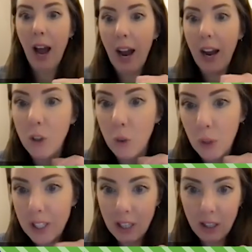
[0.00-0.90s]
How do we
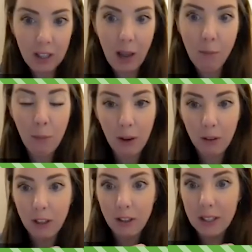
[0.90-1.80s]
teach them about
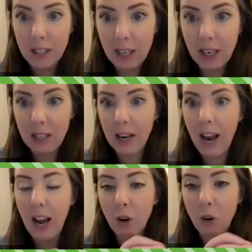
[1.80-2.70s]
their disease, and
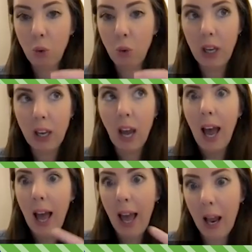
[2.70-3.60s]
how do we
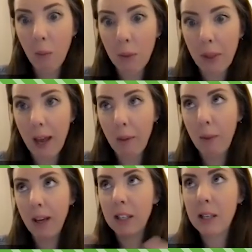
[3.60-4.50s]
help them
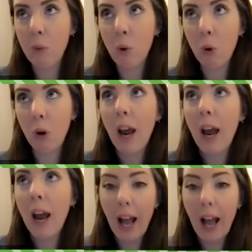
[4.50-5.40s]
explore
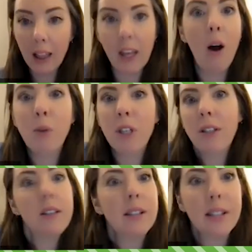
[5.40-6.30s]
healthy
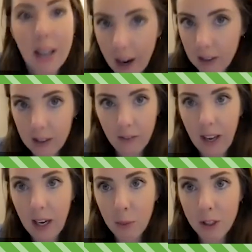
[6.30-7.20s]
options and snacks
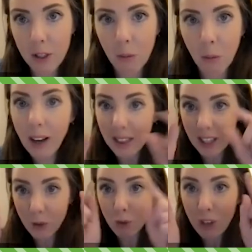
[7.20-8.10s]
available to them, right?
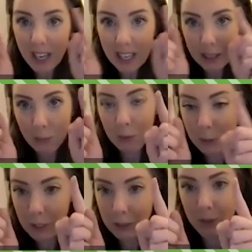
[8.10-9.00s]
That's really
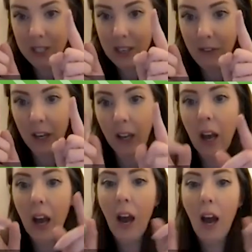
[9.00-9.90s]
specific.
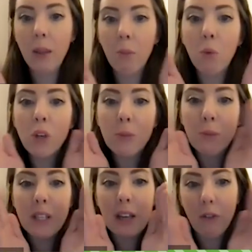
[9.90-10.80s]
And the more
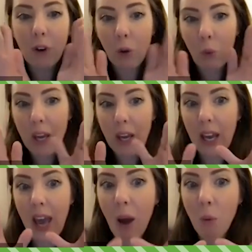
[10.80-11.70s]
specific we can
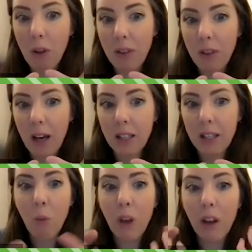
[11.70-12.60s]
get with that,
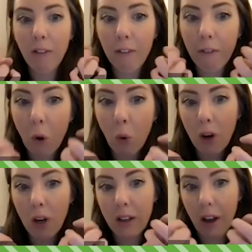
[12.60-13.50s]
then we can
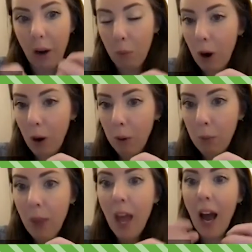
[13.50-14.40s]
focus on our problem
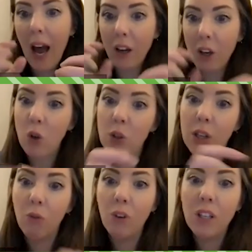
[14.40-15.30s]
and use
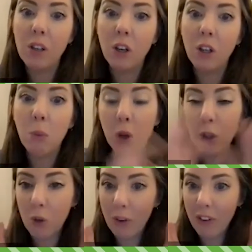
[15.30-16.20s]
the research, because
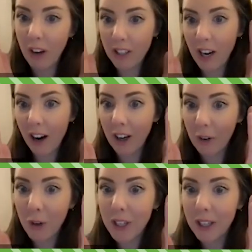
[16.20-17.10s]
we've got a target
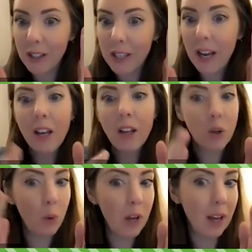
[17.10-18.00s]
audience. So
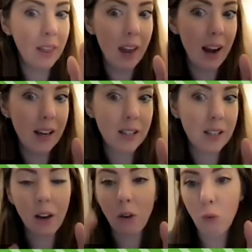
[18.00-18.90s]
we can then
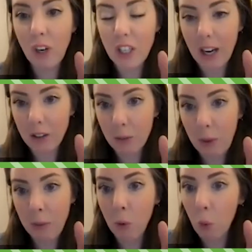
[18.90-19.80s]
reach out to
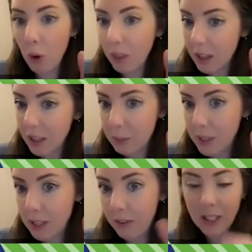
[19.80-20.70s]
people with this
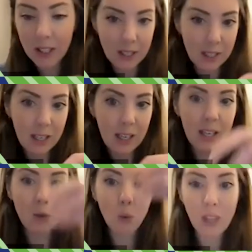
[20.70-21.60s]
specific
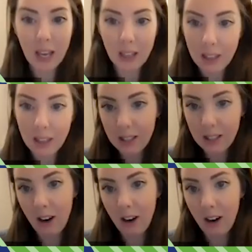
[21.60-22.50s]
disease within this
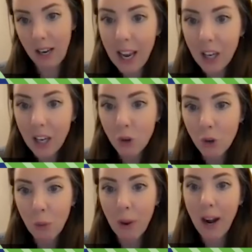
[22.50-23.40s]
target age
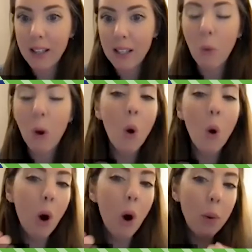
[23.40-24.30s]
group and ask them,
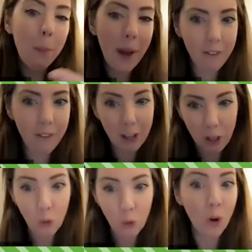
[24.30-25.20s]
what would benefit
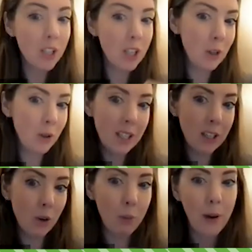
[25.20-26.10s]
you? What do you need
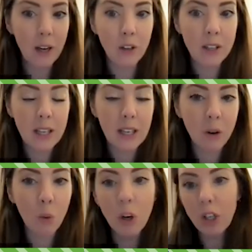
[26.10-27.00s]
to know about your disease?
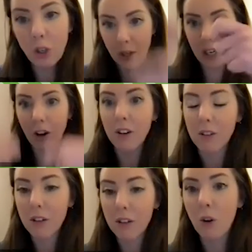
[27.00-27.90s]
Or what do you need us
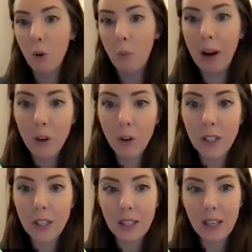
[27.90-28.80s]
to know about your
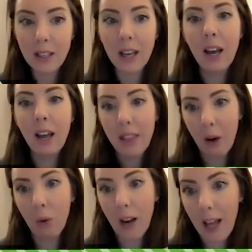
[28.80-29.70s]
disease that
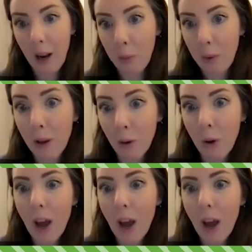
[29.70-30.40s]
will help you?